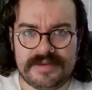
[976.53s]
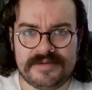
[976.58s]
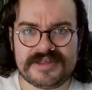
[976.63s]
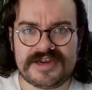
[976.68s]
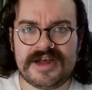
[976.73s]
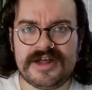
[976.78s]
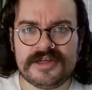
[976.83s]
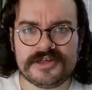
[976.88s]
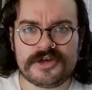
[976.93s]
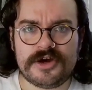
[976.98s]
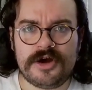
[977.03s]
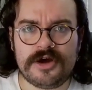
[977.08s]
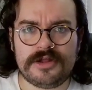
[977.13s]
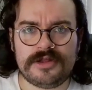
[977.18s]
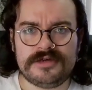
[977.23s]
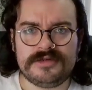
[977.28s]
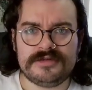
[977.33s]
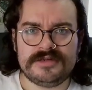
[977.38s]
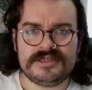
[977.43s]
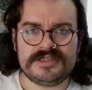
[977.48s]
Is it Alex
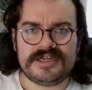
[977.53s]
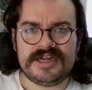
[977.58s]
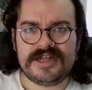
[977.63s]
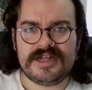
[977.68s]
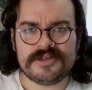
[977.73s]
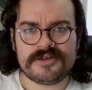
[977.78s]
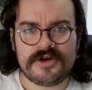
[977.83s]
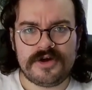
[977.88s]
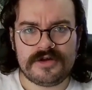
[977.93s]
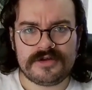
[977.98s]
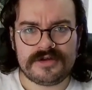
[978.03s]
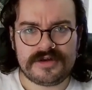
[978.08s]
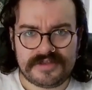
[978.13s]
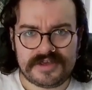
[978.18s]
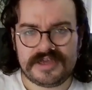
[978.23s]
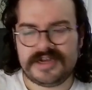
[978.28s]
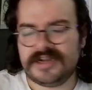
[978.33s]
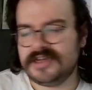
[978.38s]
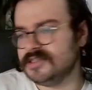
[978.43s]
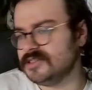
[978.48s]
Coughlin? Is it Alex Coughlin? I think
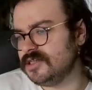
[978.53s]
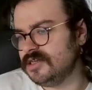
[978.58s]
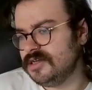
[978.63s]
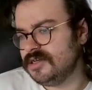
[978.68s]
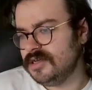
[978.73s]
it is.